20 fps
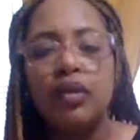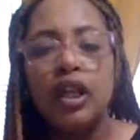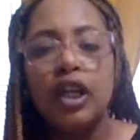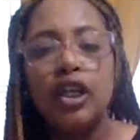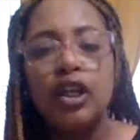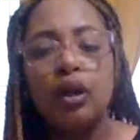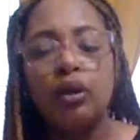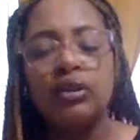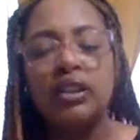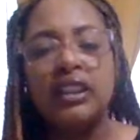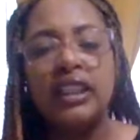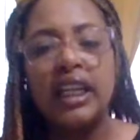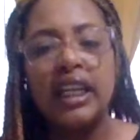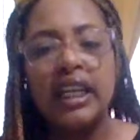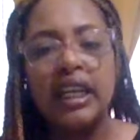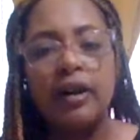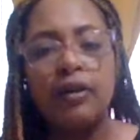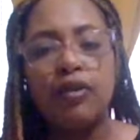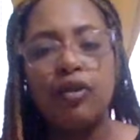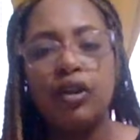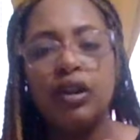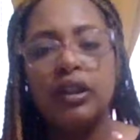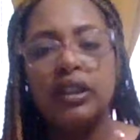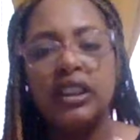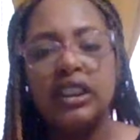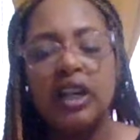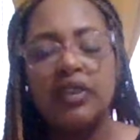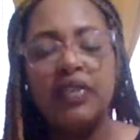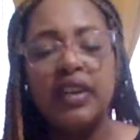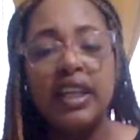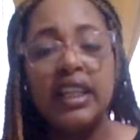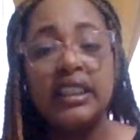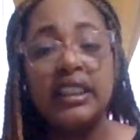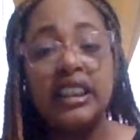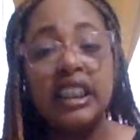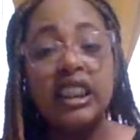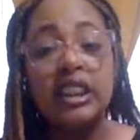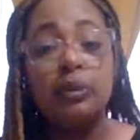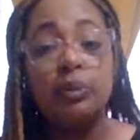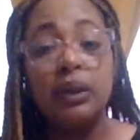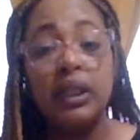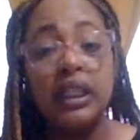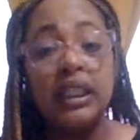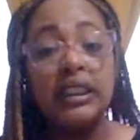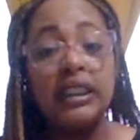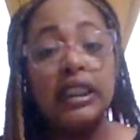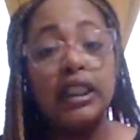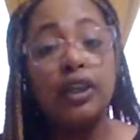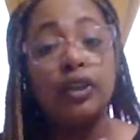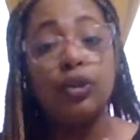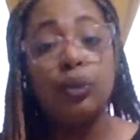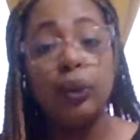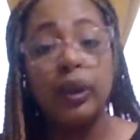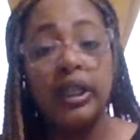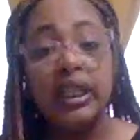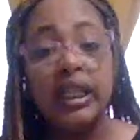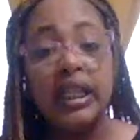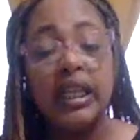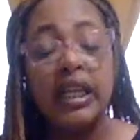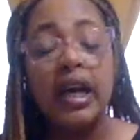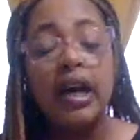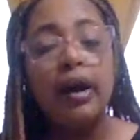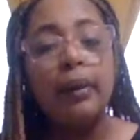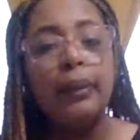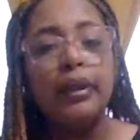you know, sticking up for yourself against these bullies in the 3D,